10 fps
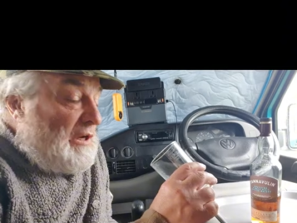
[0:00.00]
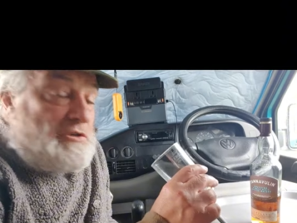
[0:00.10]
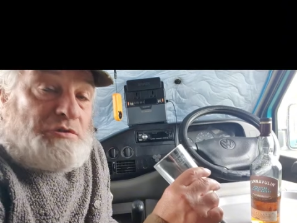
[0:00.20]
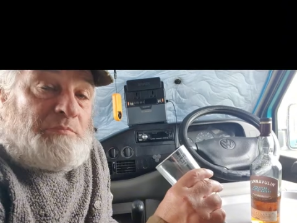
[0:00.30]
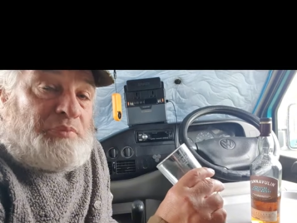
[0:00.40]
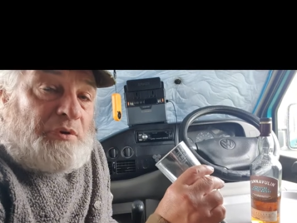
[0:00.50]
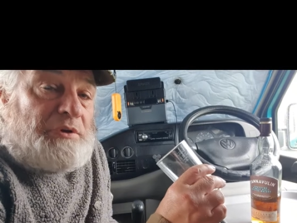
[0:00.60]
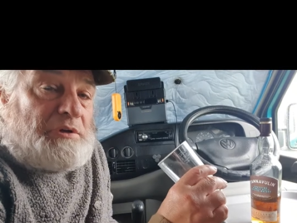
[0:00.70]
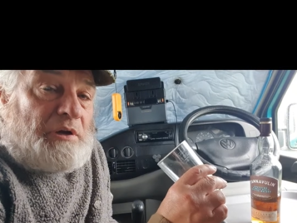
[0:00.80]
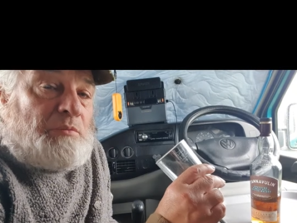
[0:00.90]
At some
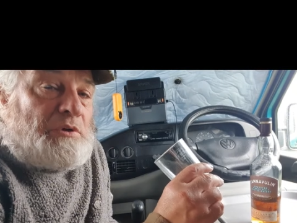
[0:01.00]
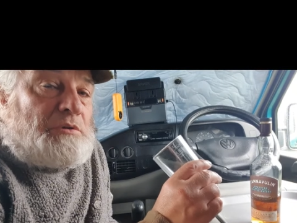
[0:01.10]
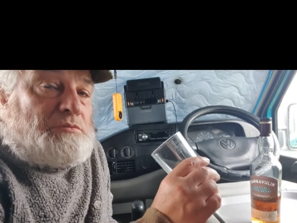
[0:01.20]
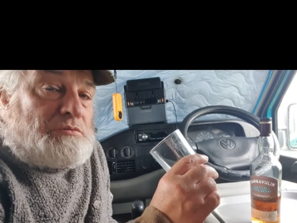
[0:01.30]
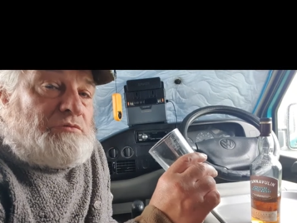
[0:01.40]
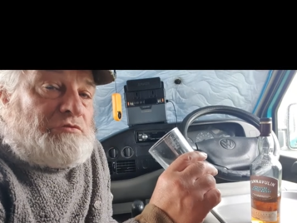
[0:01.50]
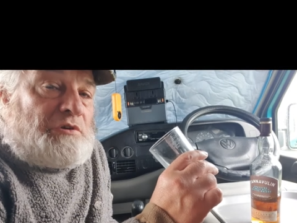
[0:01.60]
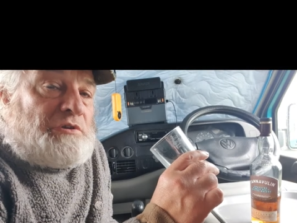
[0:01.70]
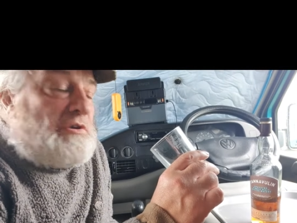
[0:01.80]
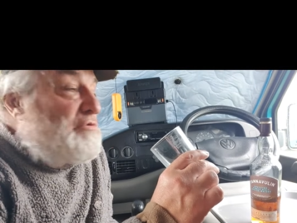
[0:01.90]
point I will
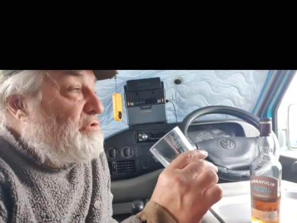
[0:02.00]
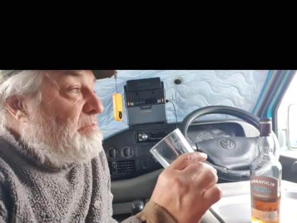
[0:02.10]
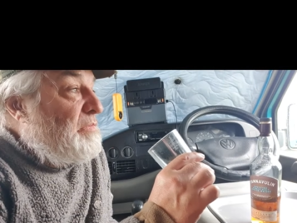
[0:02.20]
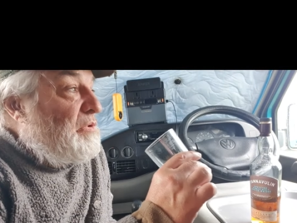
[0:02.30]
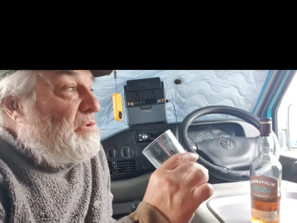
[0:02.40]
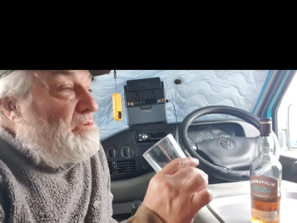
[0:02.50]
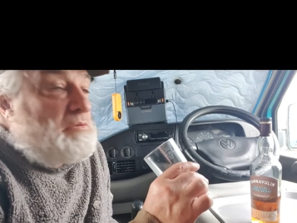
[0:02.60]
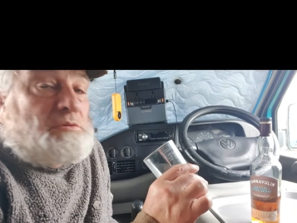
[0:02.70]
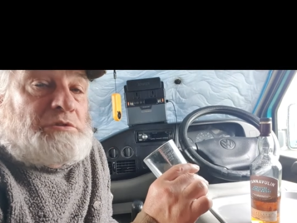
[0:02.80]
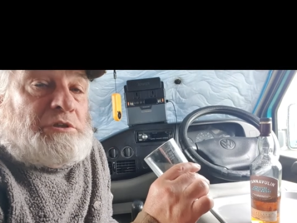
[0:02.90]
try and do some more,
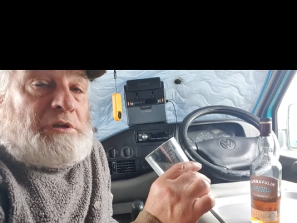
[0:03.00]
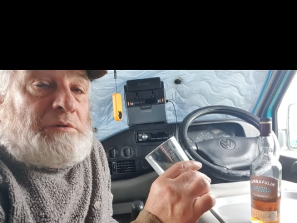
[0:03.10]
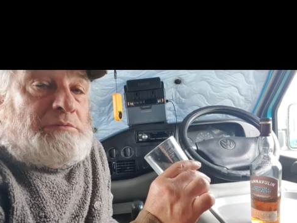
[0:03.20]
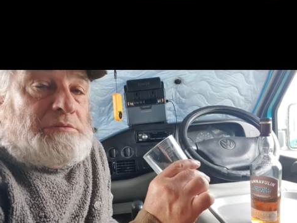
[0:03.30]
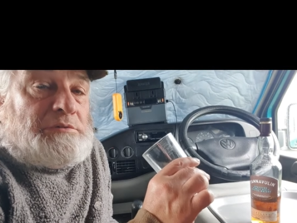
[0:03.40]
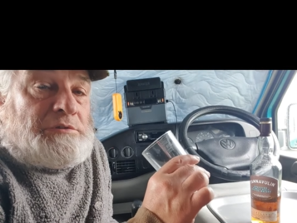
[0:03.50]
you know.